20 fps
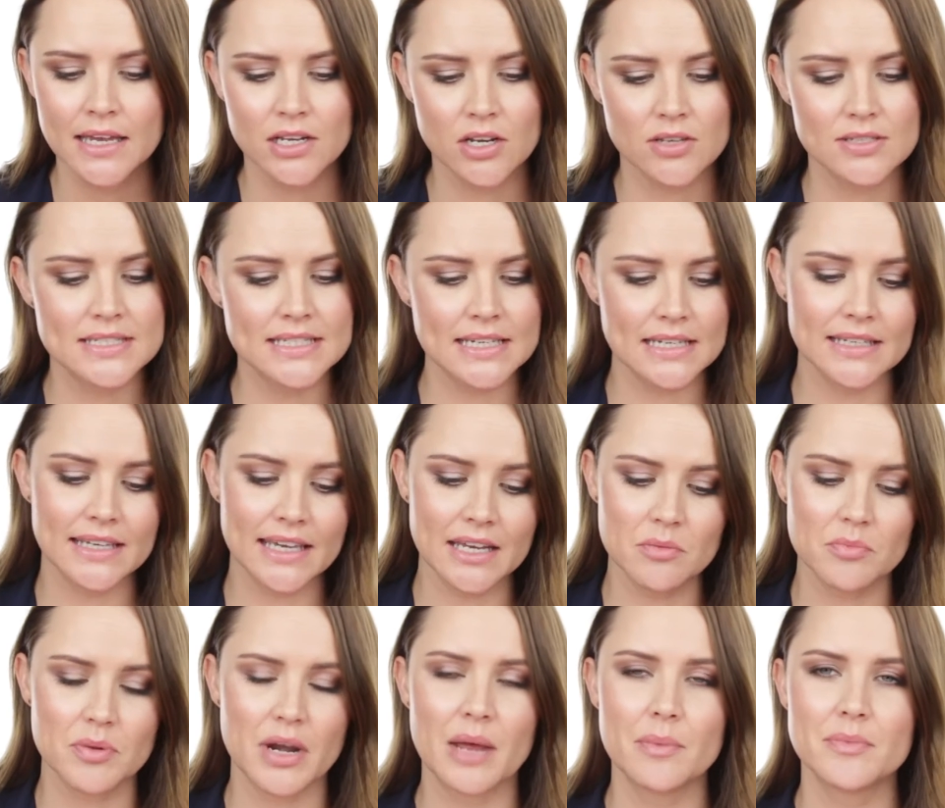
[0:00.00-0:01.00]
Now skincare
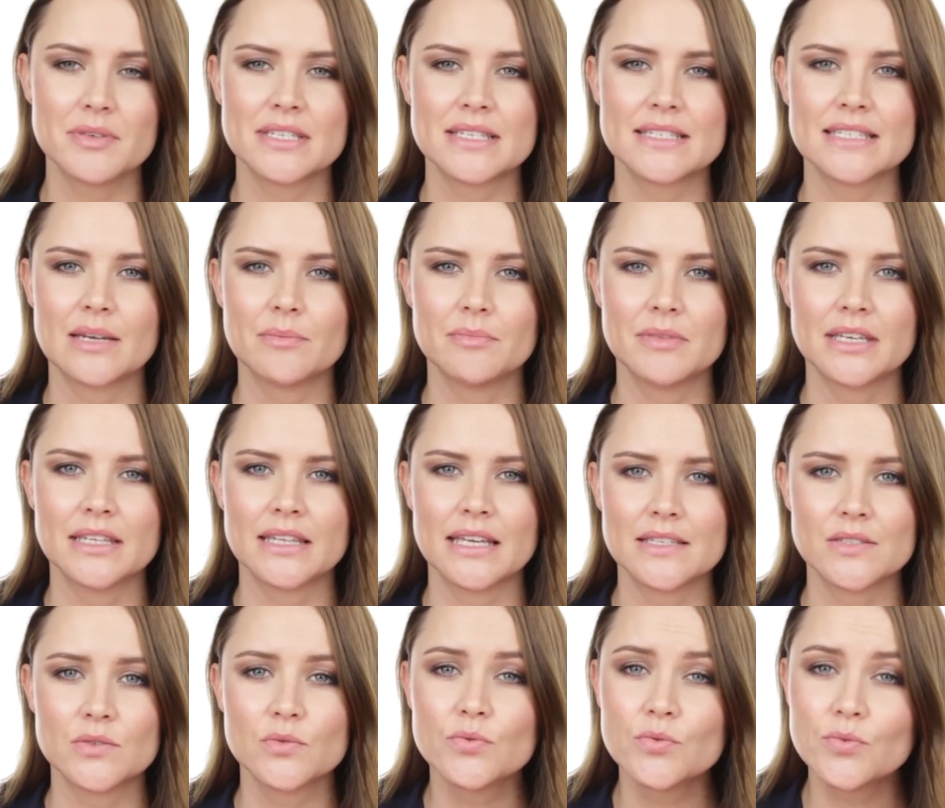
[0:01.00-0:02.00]
and primers are something
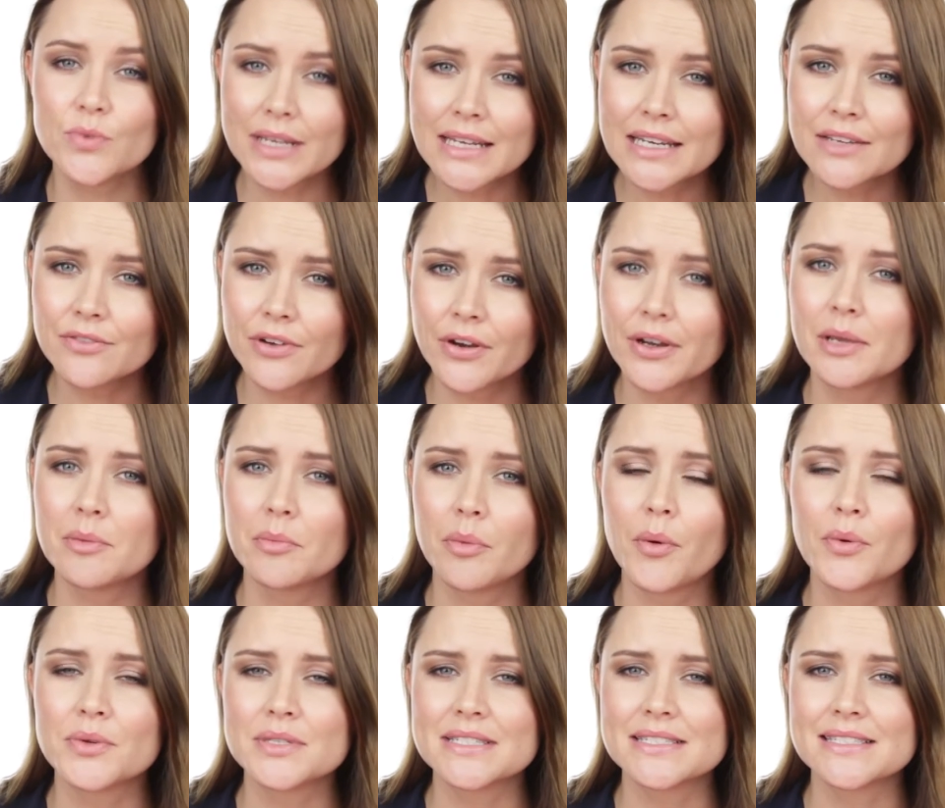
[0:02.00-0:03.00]
that's really very
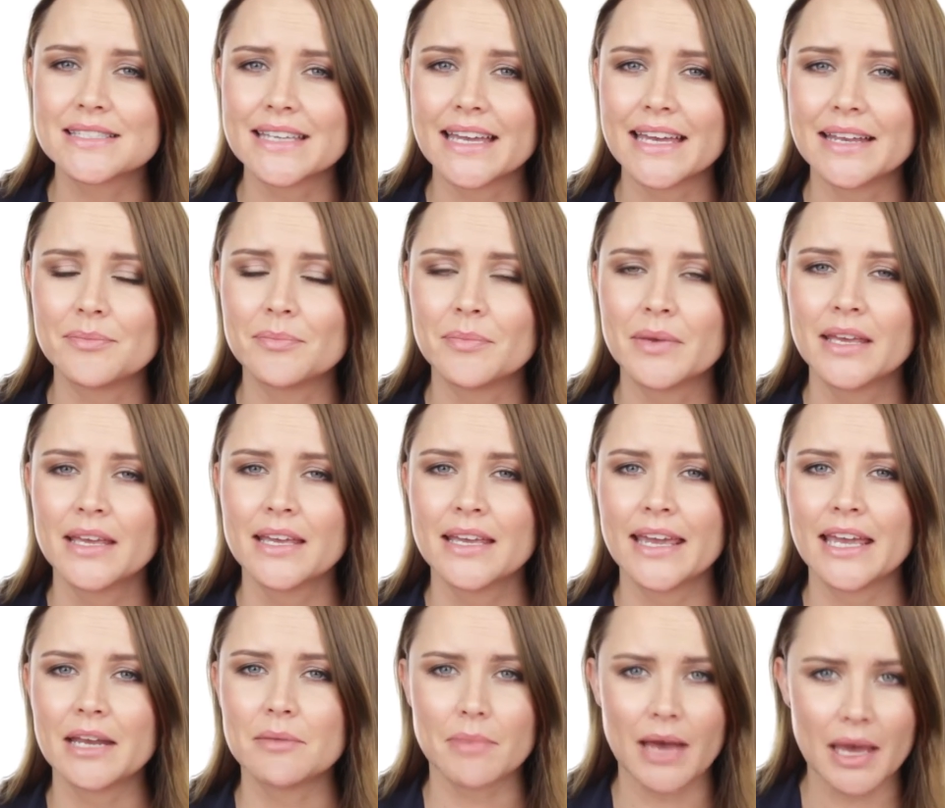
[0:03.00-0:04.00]
important and
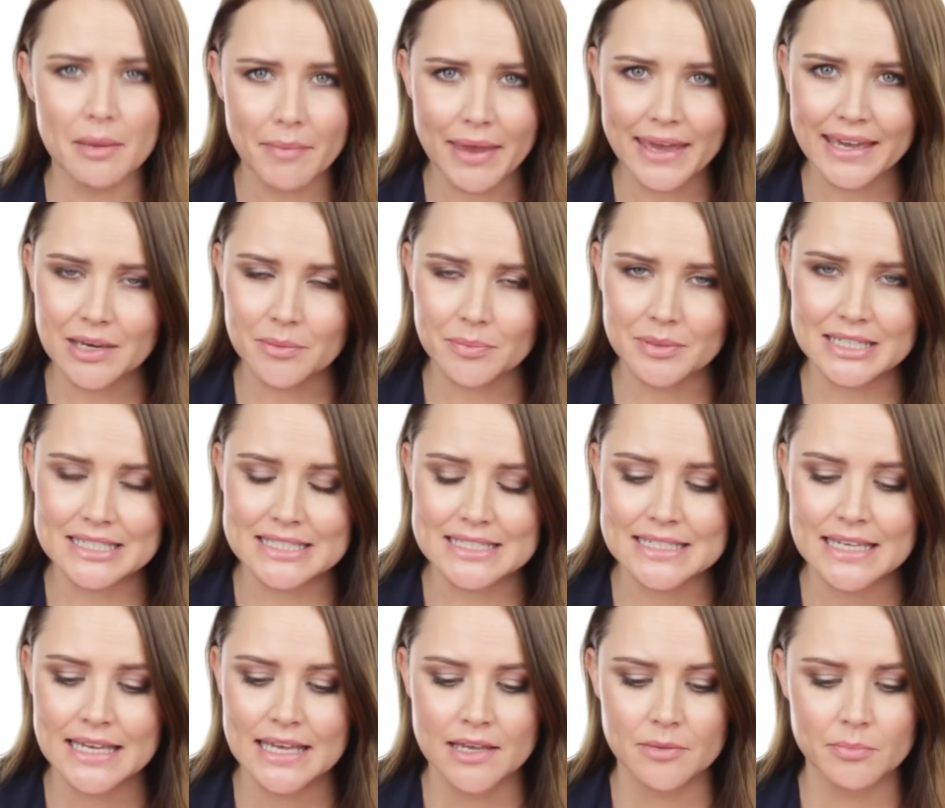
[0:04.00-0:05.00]
in my makeup
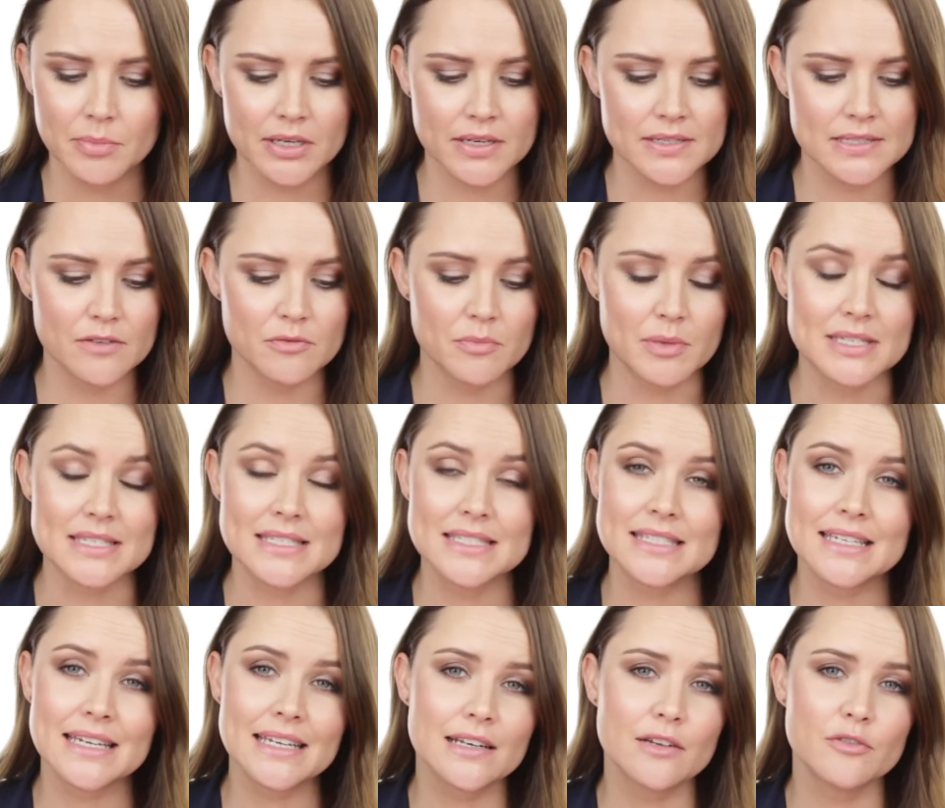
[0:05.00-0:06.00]
kit, because if my
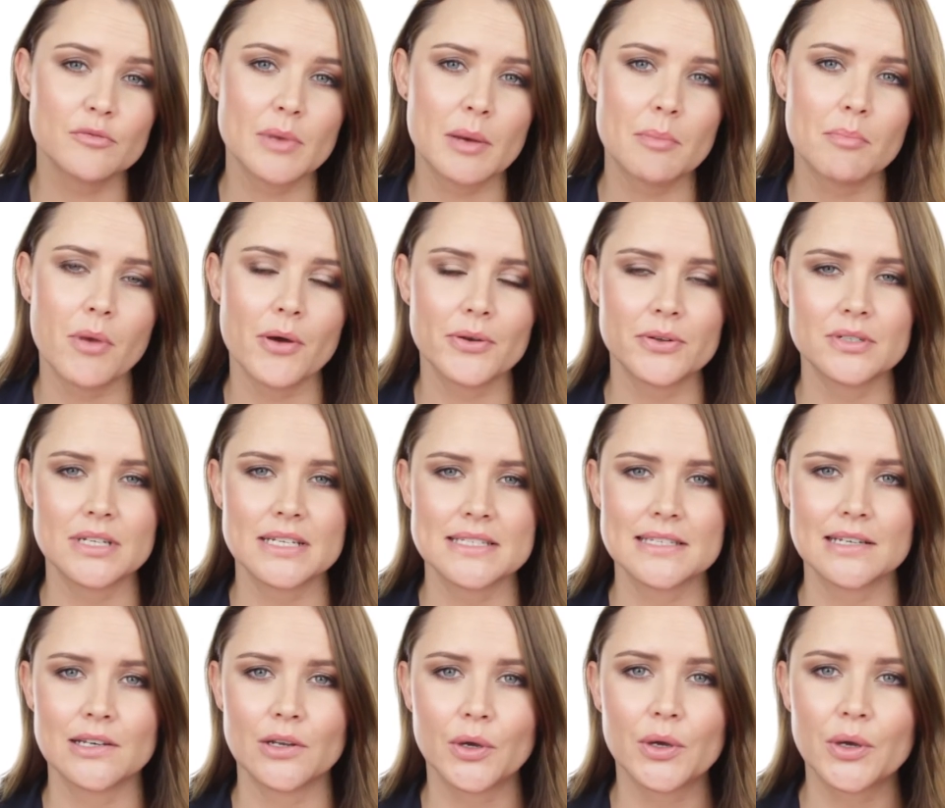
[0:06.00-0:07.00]
skin of my model
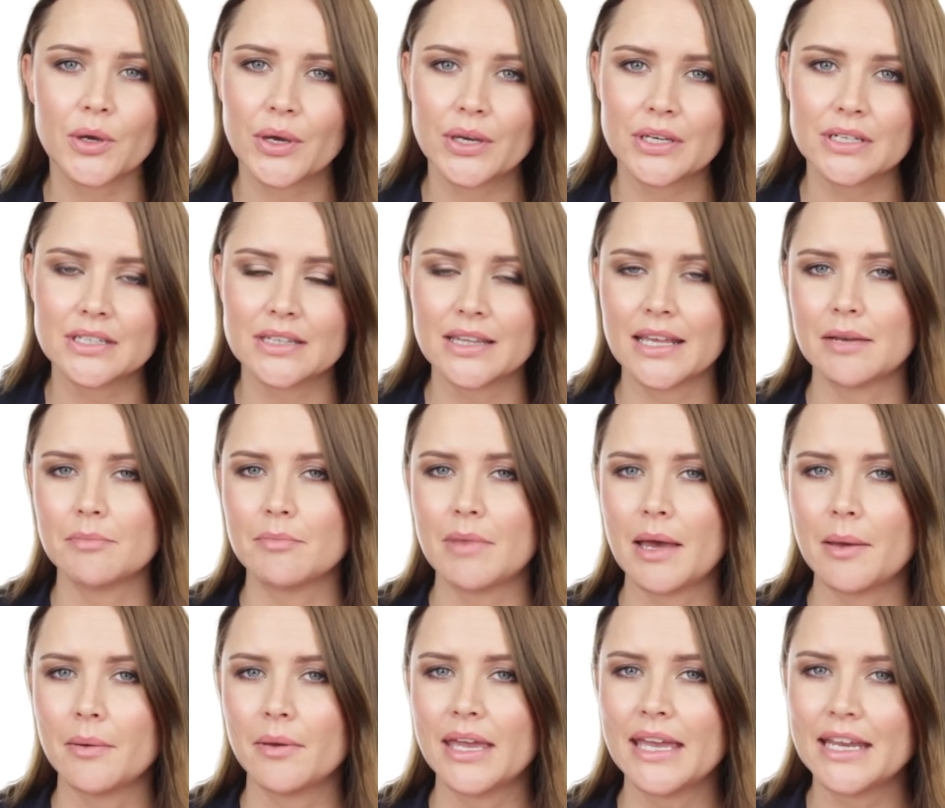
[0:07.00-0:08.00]
doesn't look good, then
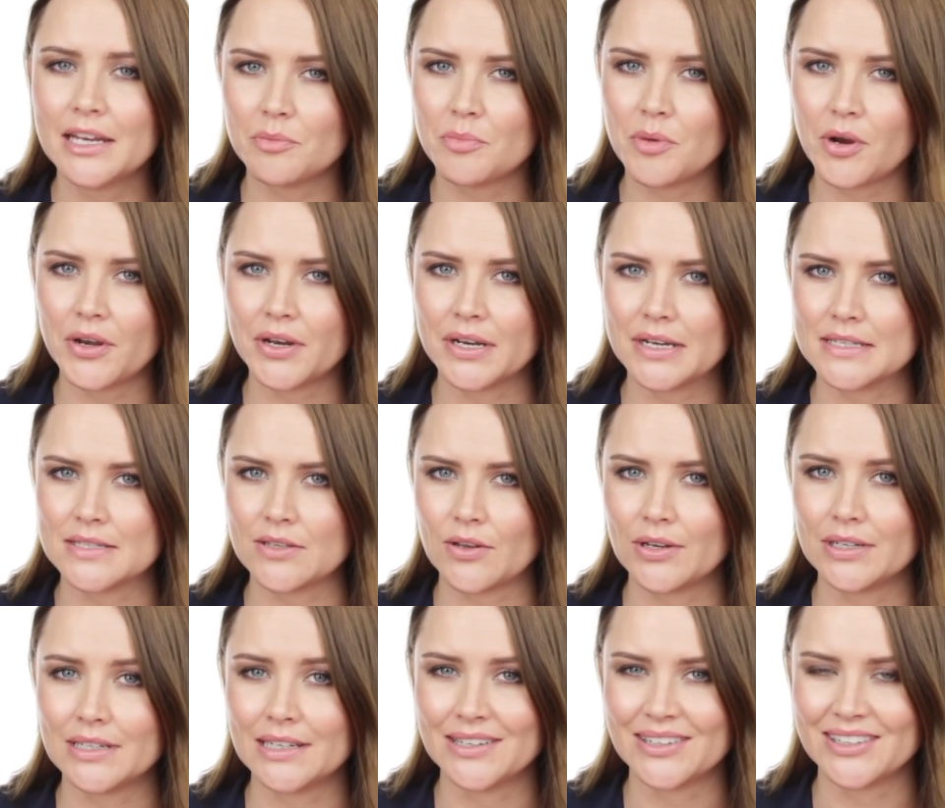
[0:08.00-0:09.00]
my end product is
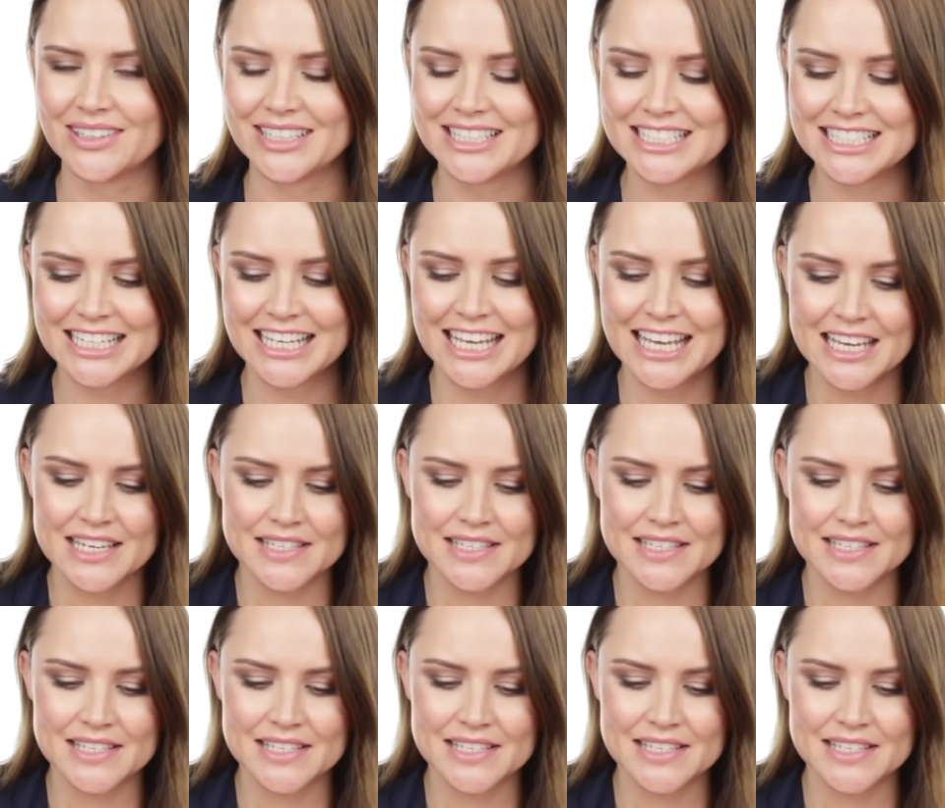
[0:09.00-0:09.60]
not going to look good.